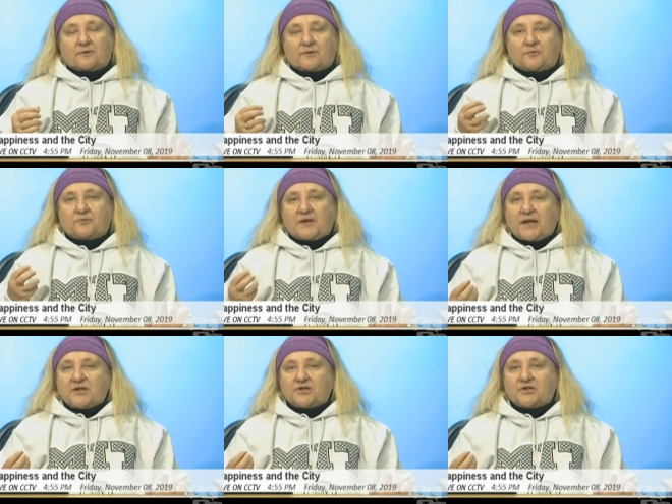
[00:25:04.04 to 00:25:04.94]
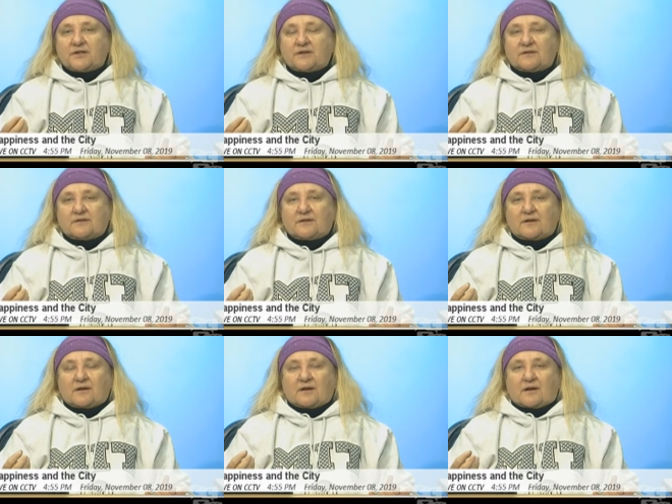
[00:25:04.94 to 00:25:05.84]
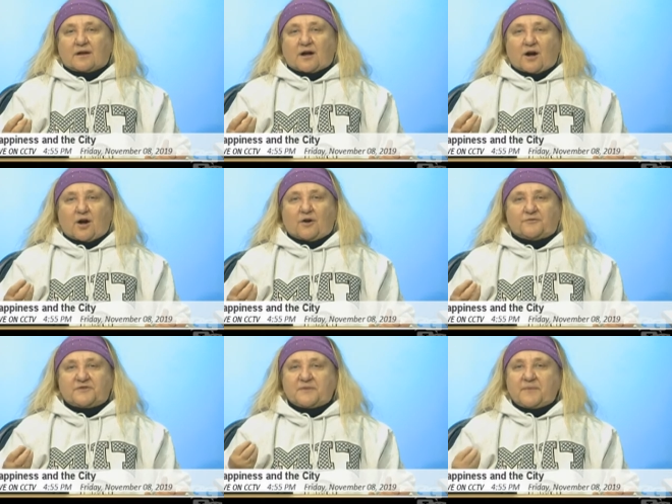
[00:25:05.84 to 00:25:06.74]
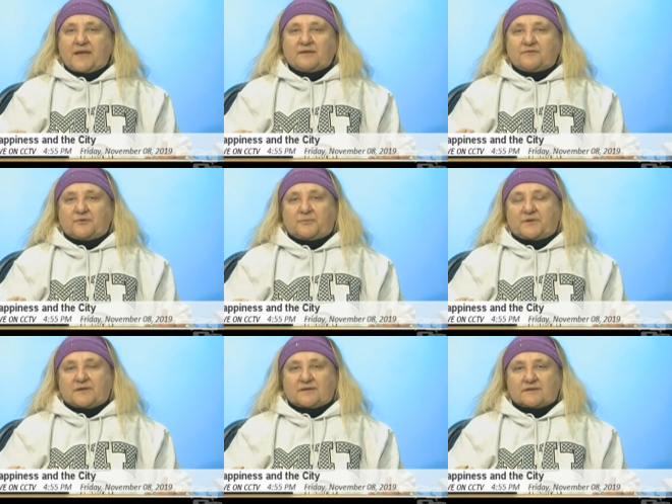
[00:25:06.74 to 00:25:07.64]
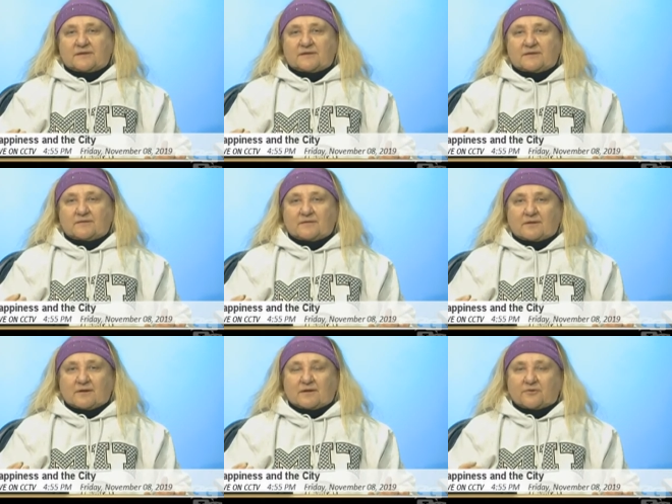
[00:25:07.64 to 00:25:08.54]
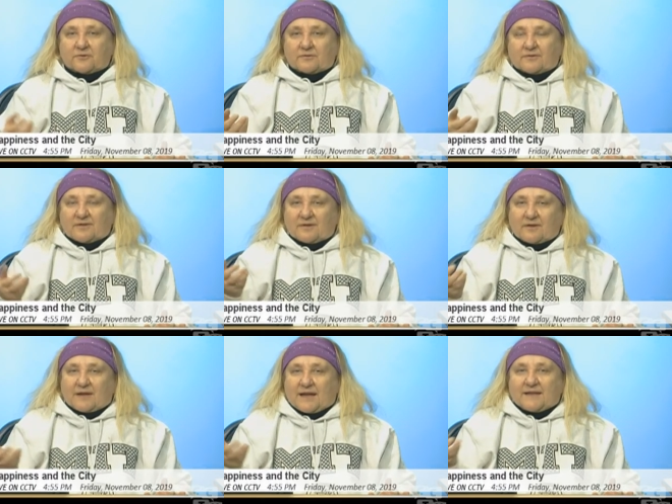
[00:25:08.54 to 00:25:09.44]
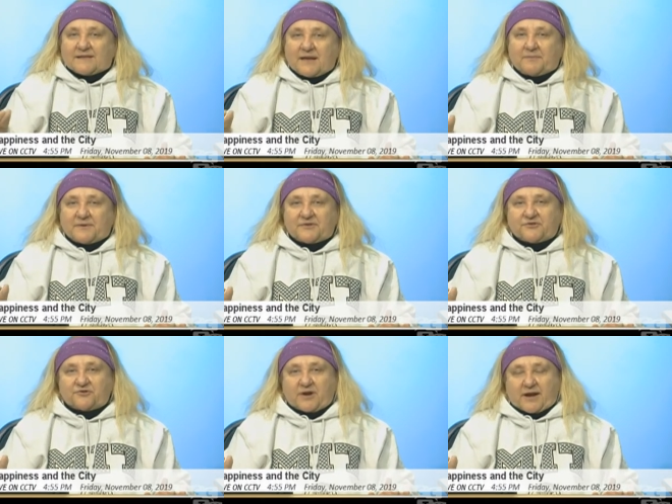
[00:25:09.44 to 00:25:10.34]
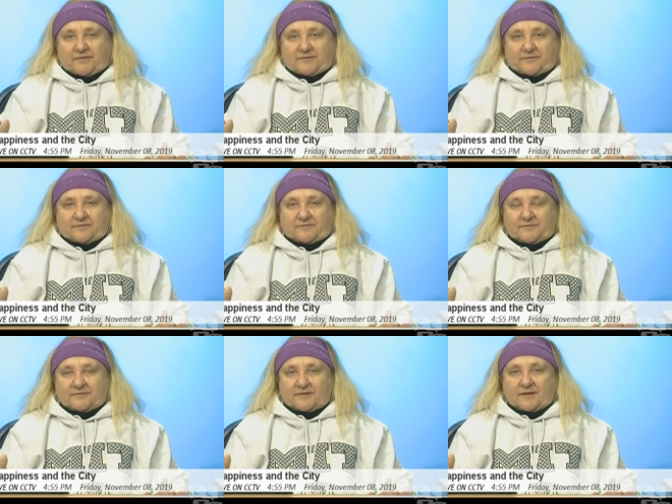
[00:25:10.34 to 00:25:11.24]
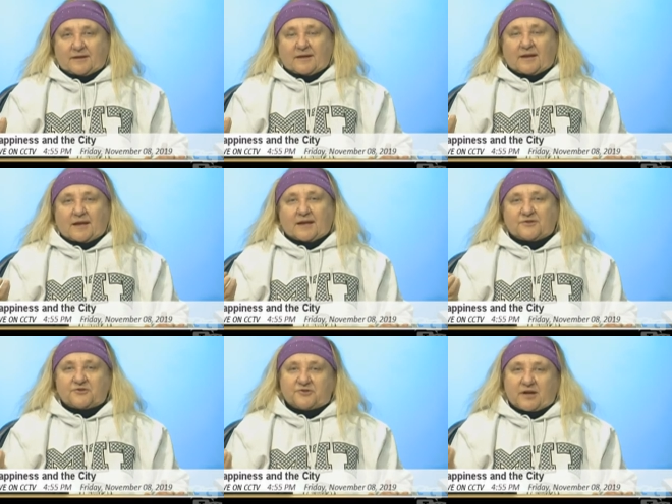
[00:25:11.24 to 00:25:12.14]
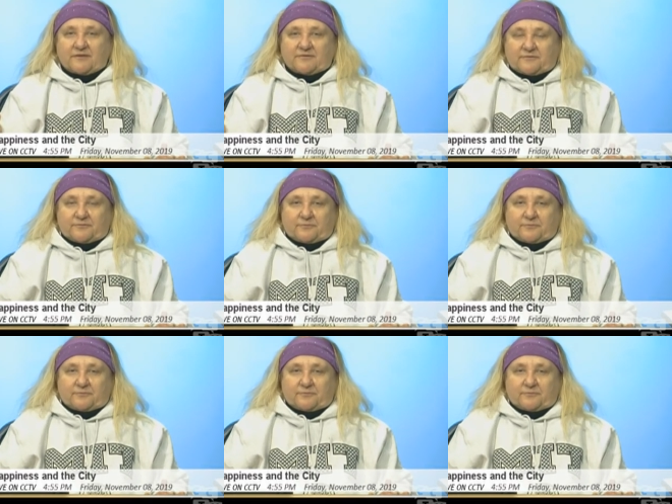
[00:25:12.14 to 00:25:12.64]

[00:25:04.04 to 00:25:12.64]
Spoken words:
creation of demand for peace ends up in strife. And strife